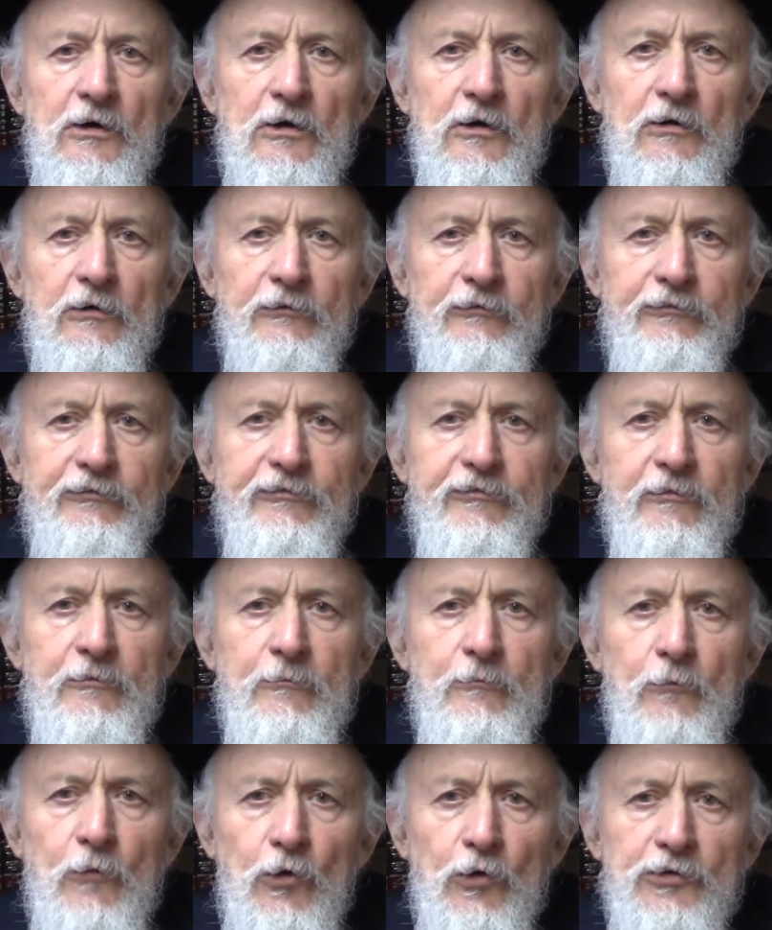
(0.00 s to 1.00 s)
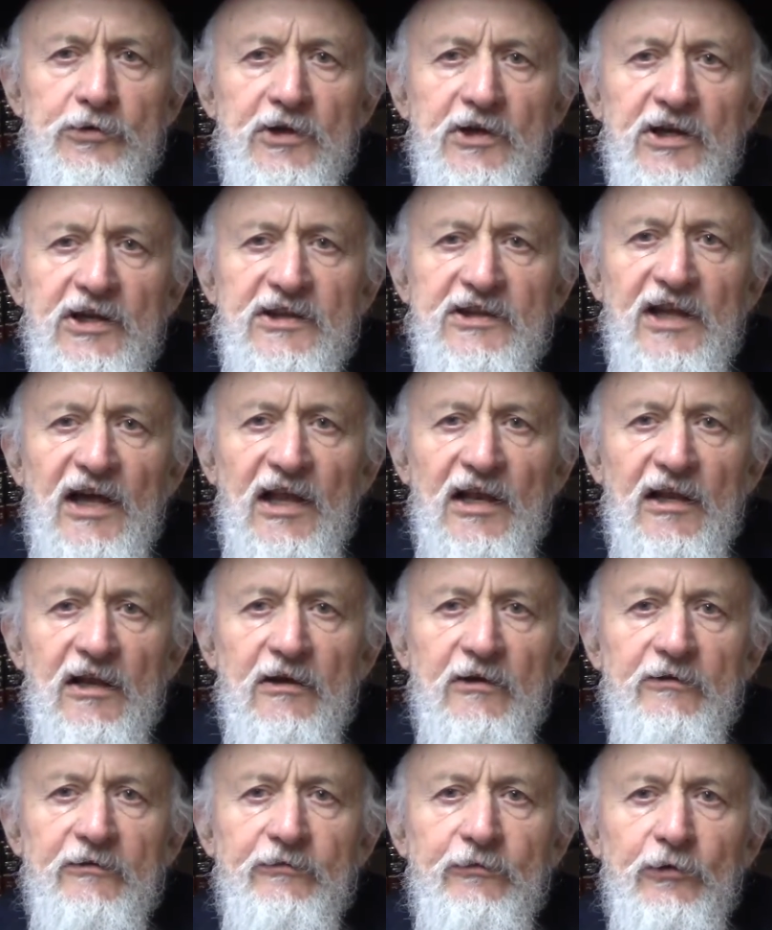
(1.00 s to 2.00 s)
of more than
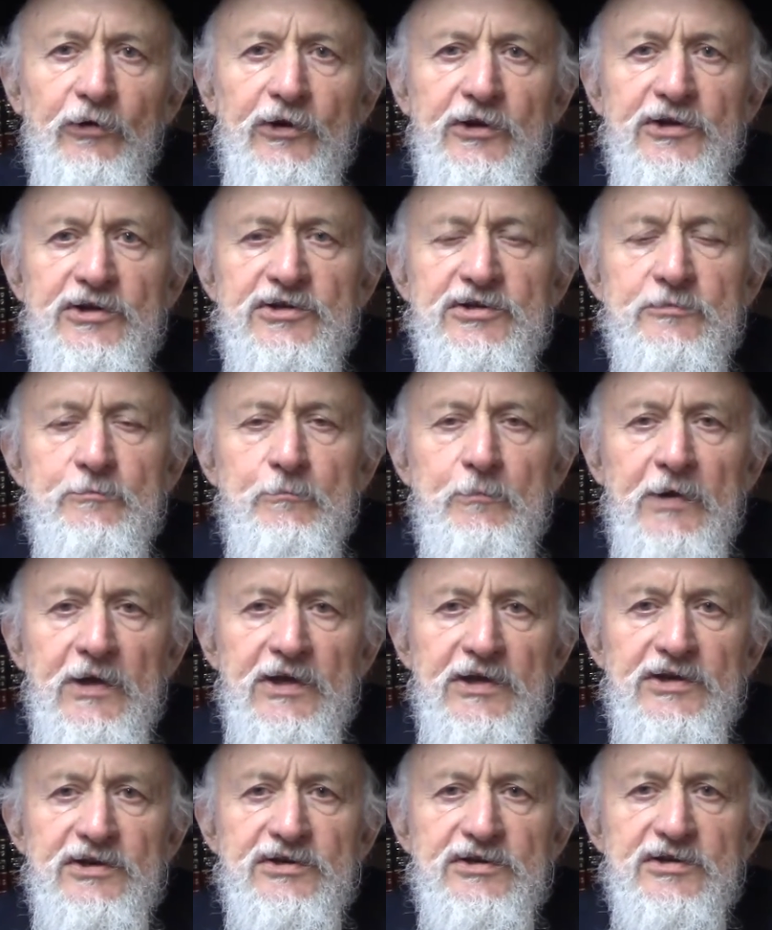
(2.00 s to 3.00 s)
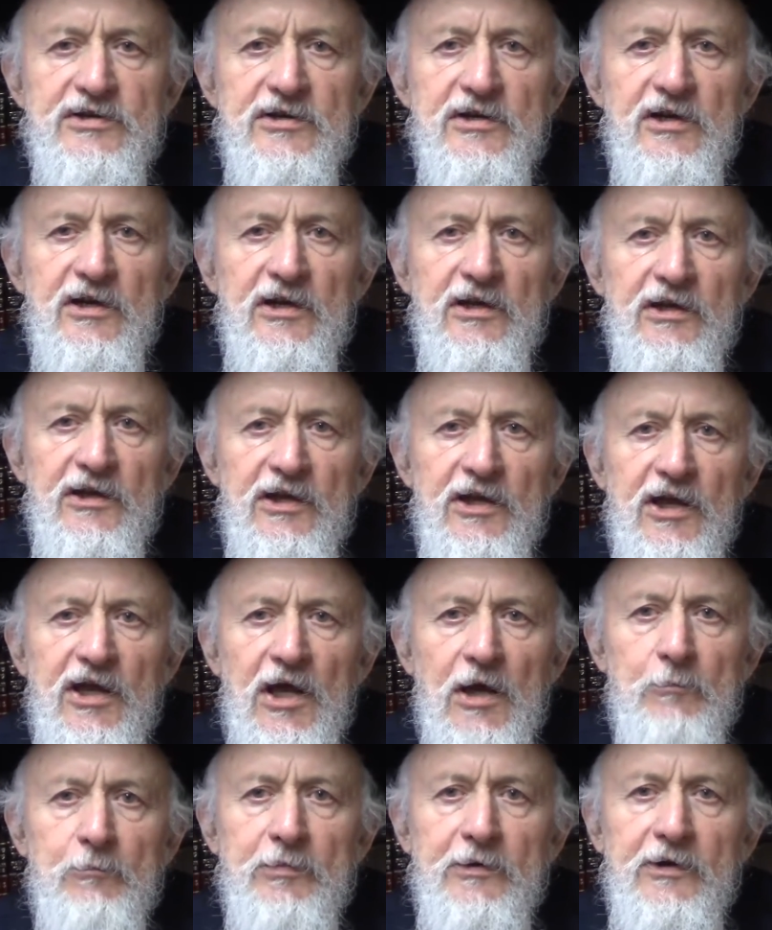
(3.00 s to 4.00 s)
$1 for each page they
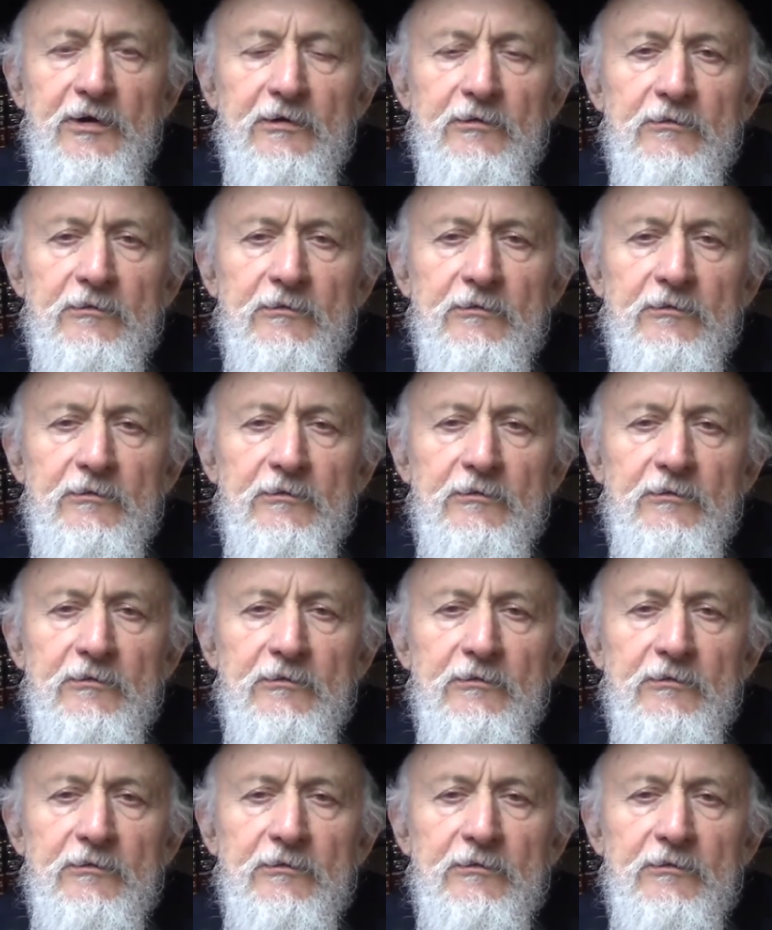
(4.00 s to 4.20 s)
copy.